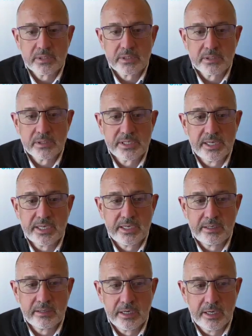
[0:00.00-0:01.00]

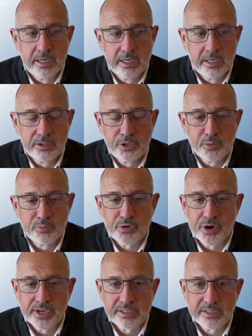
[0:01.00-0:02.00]
see new
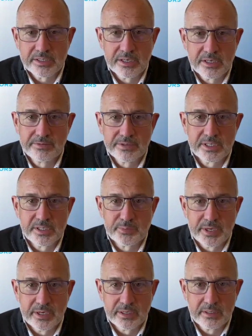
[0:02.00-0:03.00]
products and services
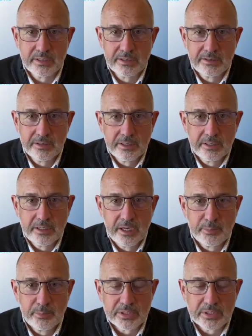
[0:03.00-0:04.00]
being
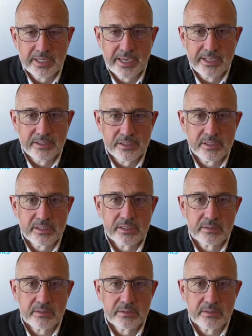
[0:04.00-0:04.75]
built against?